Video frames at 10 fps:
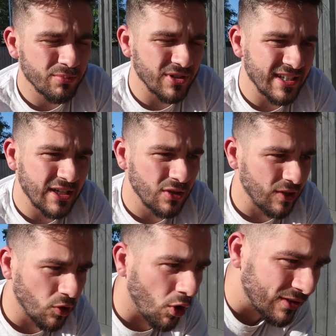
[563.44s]

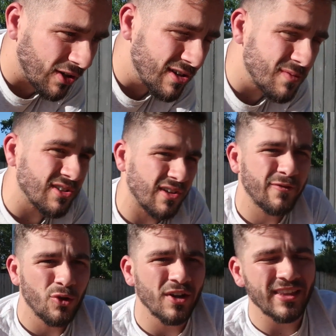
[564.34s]
particularly like those because I
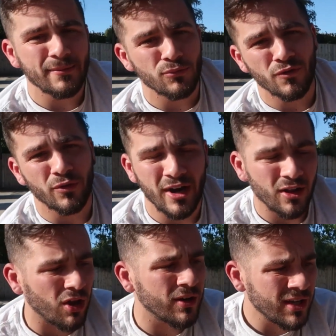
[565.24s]
feel like they move around
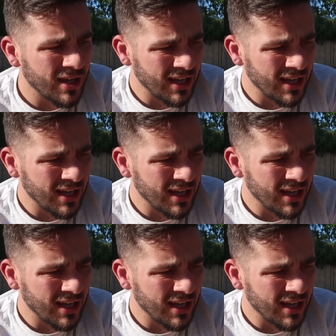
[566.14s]
a lot.